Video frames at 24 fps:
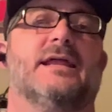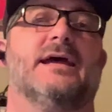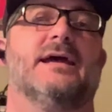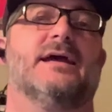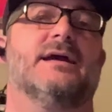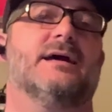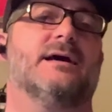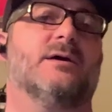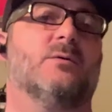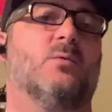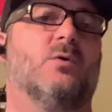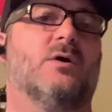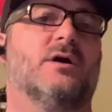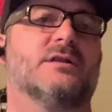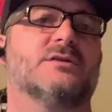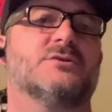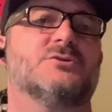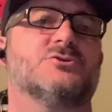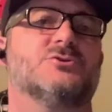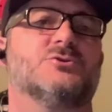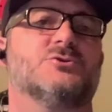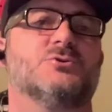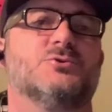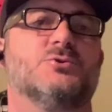Today I
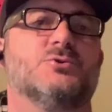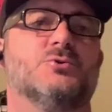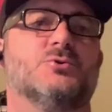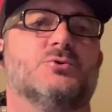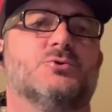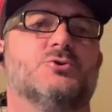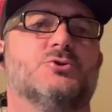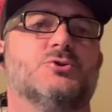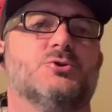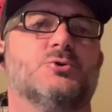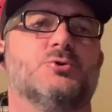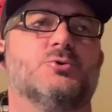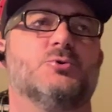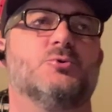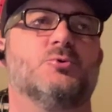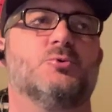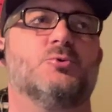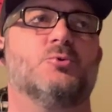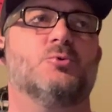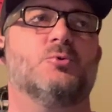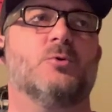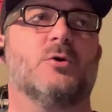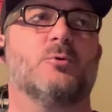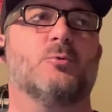want to
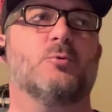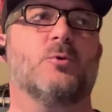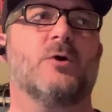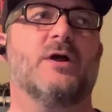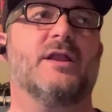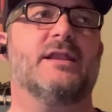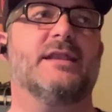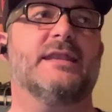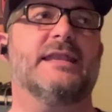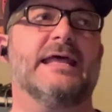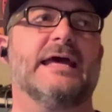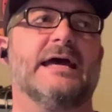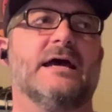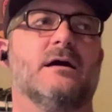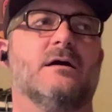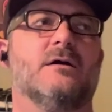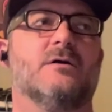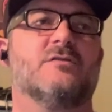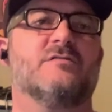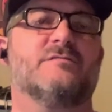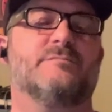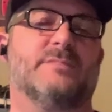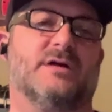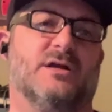do a
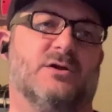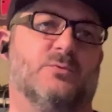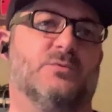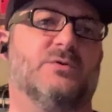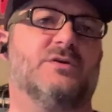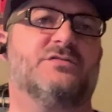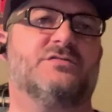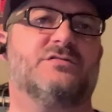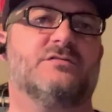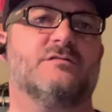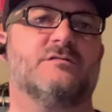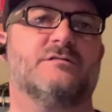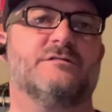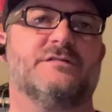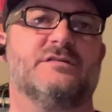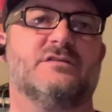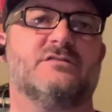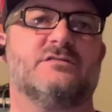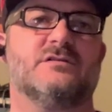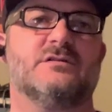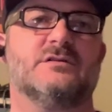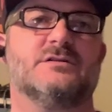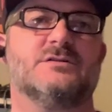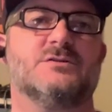rundown of my
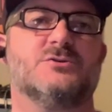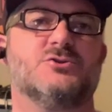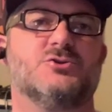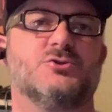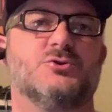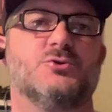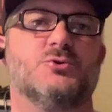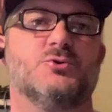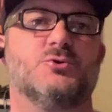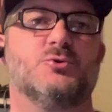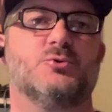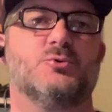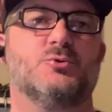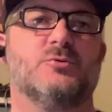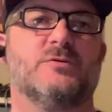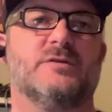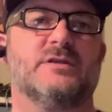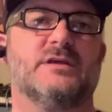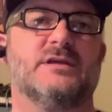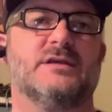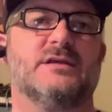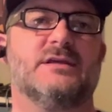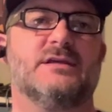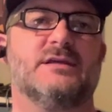recent visit
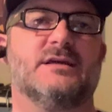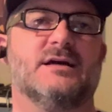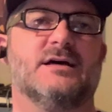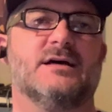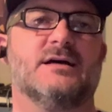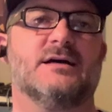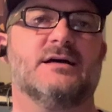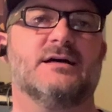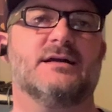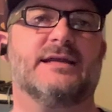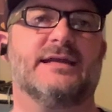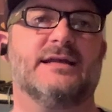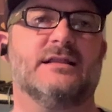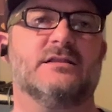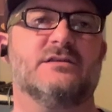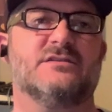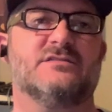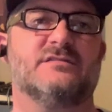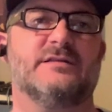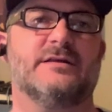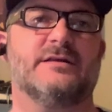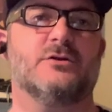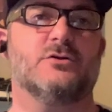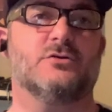to the
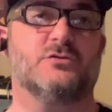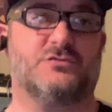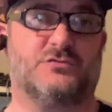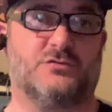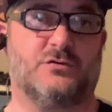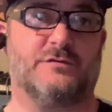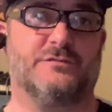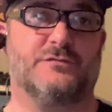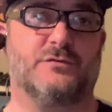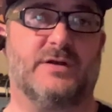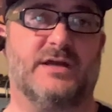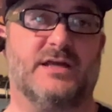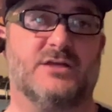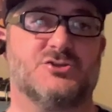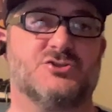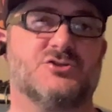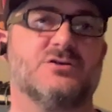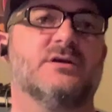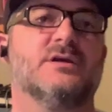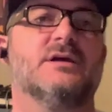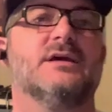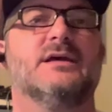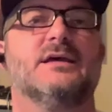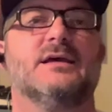Kelly Slater Surf
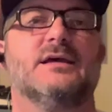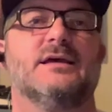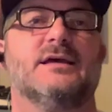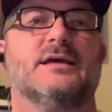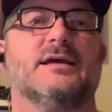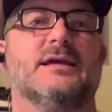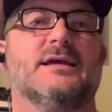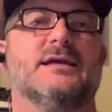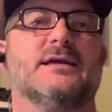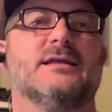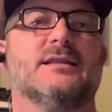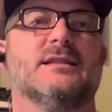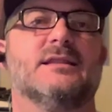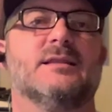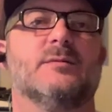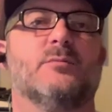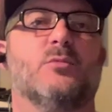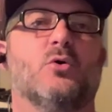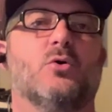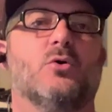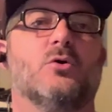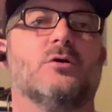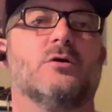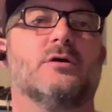Ranch in
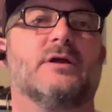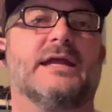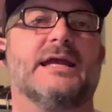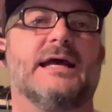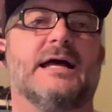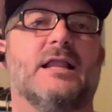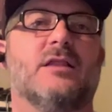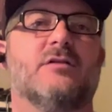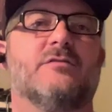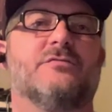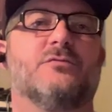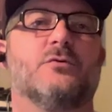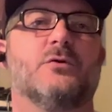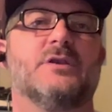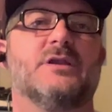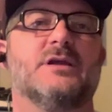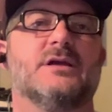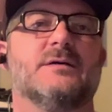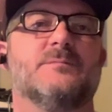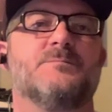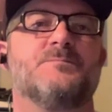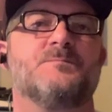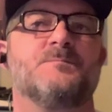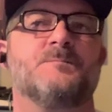Lemoore,
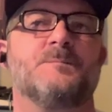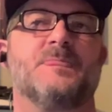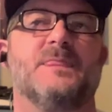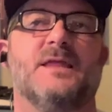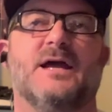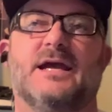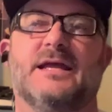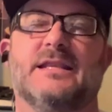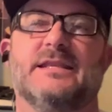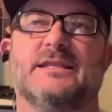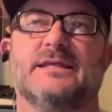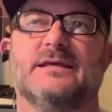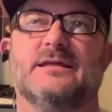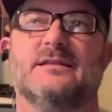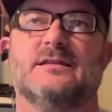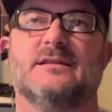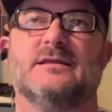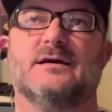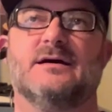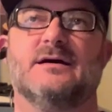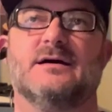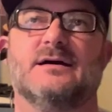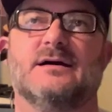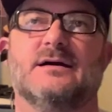California. I
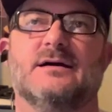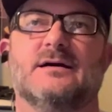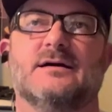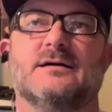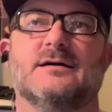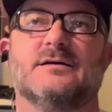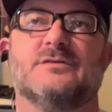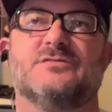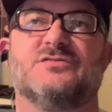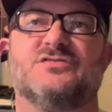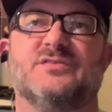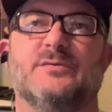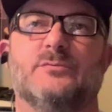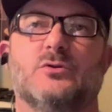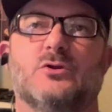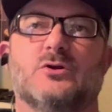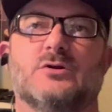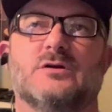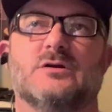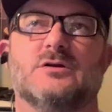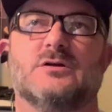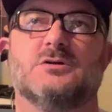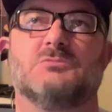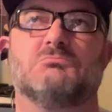did a
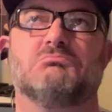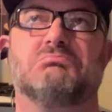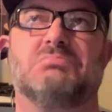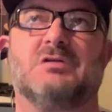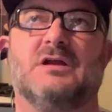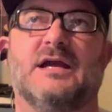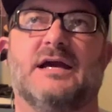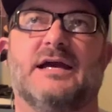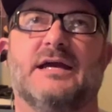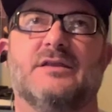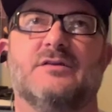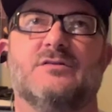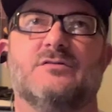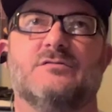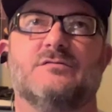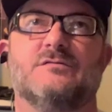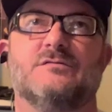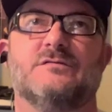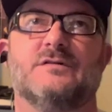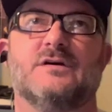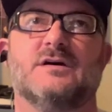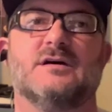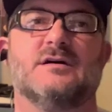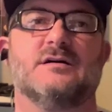similar kind
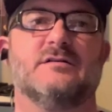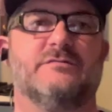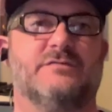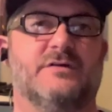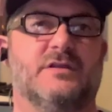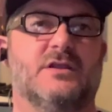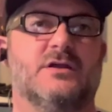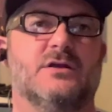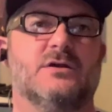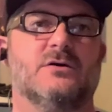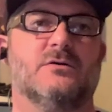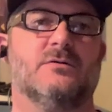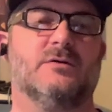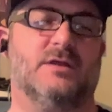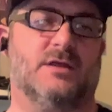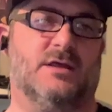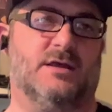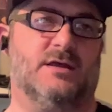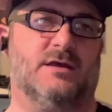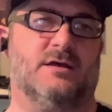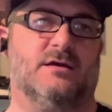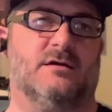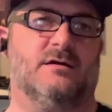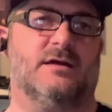of
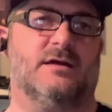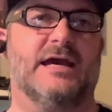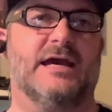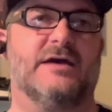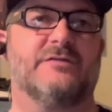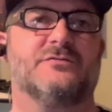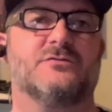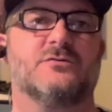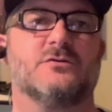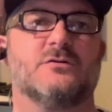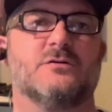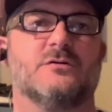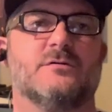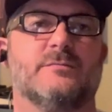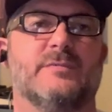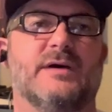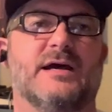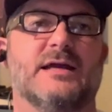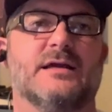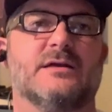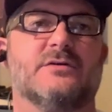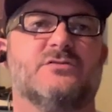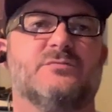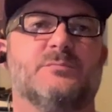video
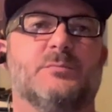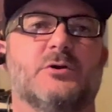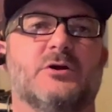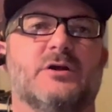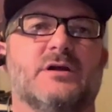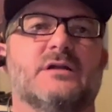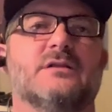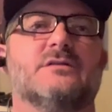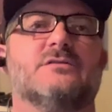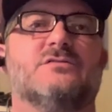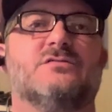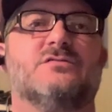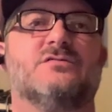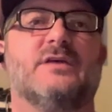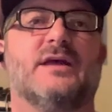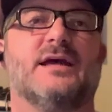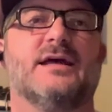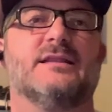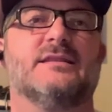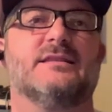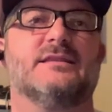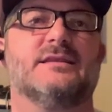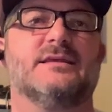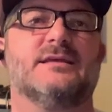after my
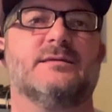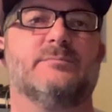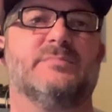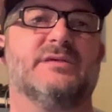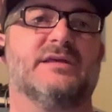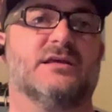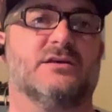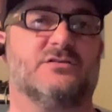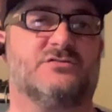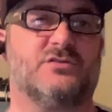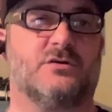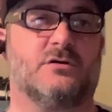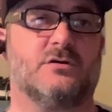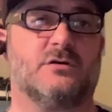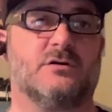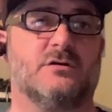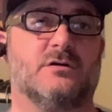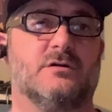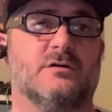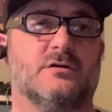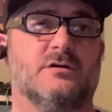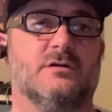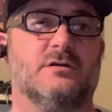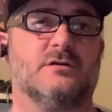experience at the
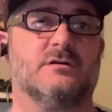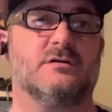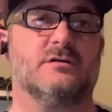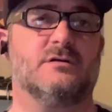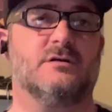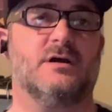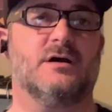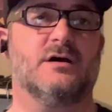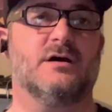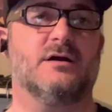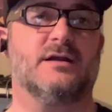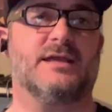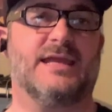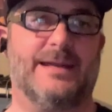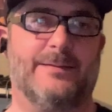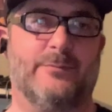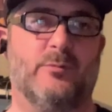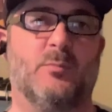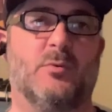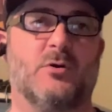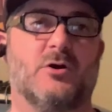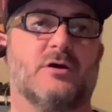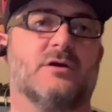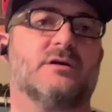BSR
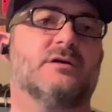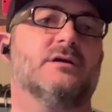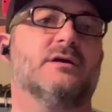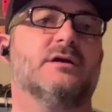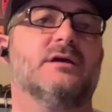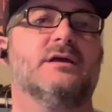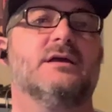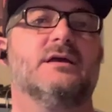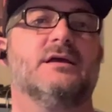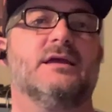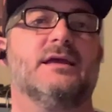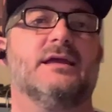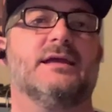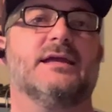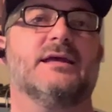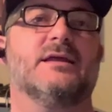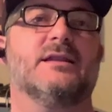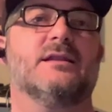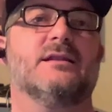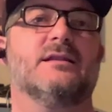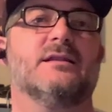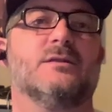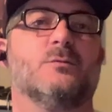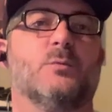cable park
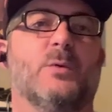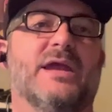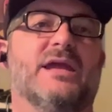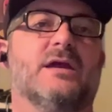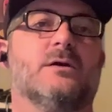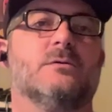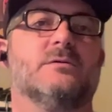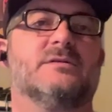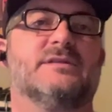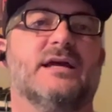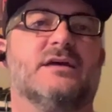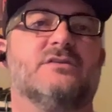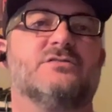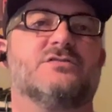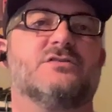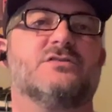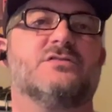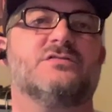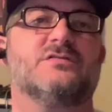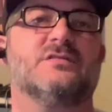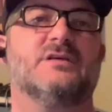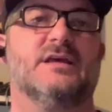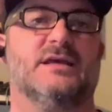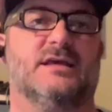in Waco,
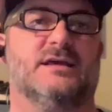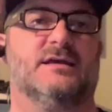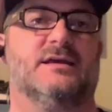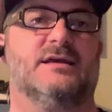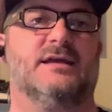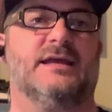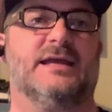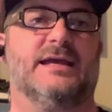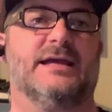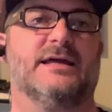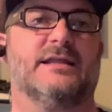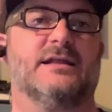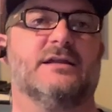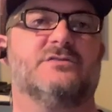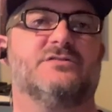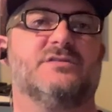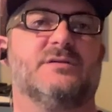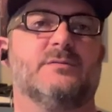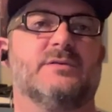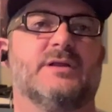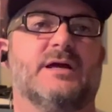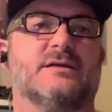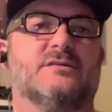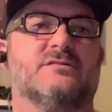Texas, and
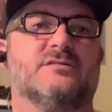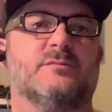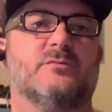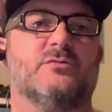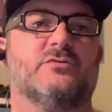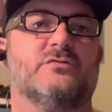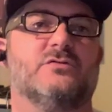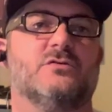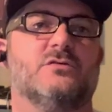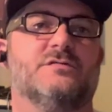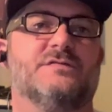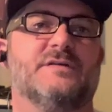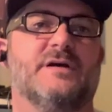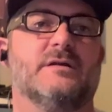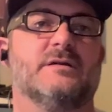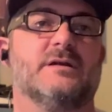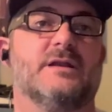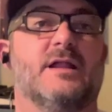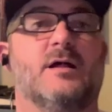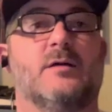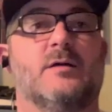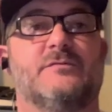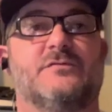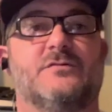it seemed like some of you
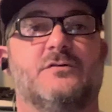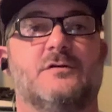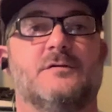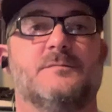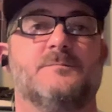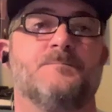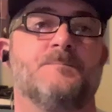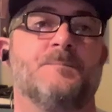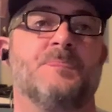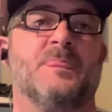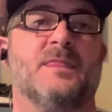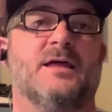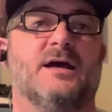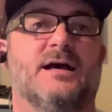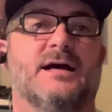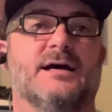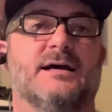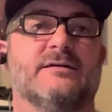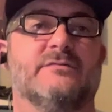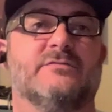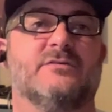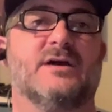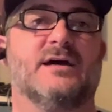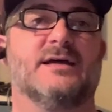found it helpful.
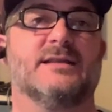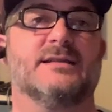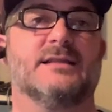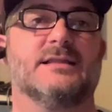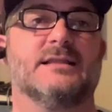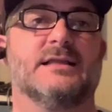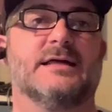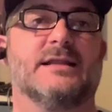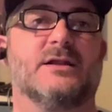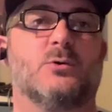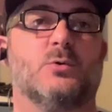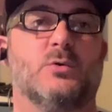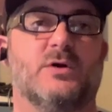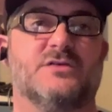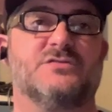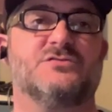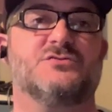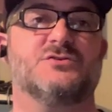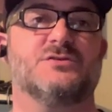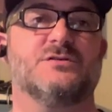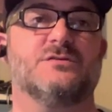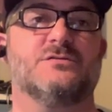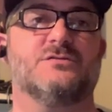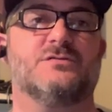I've gotten a lot of
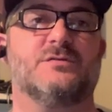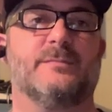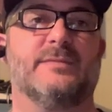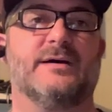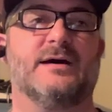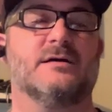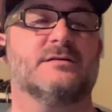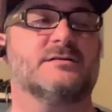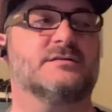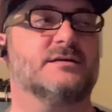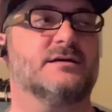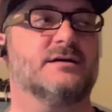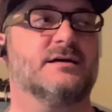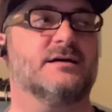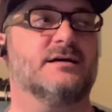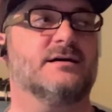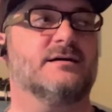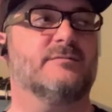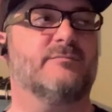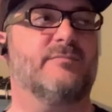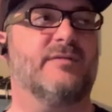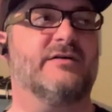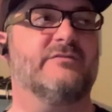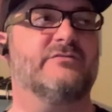questions about
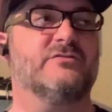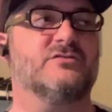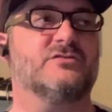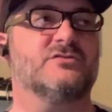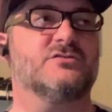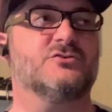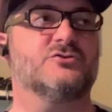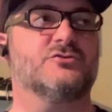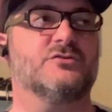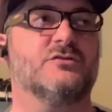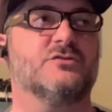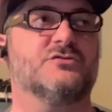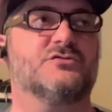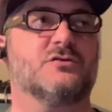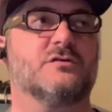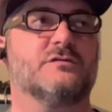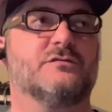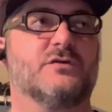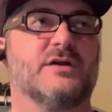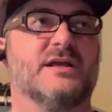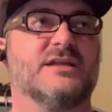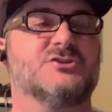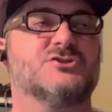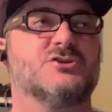my visit to the
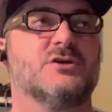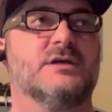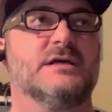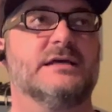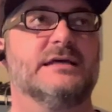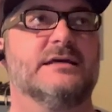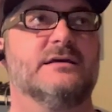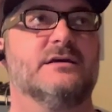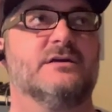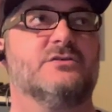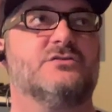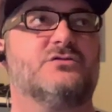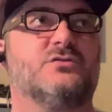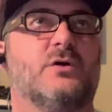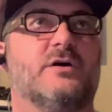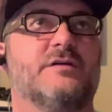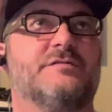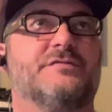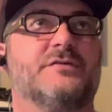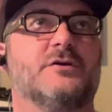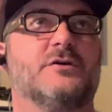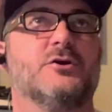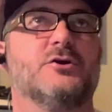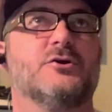surf ranch, so
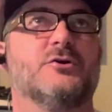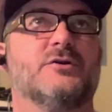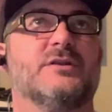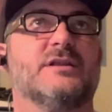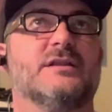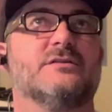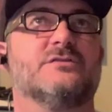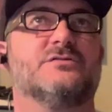I figured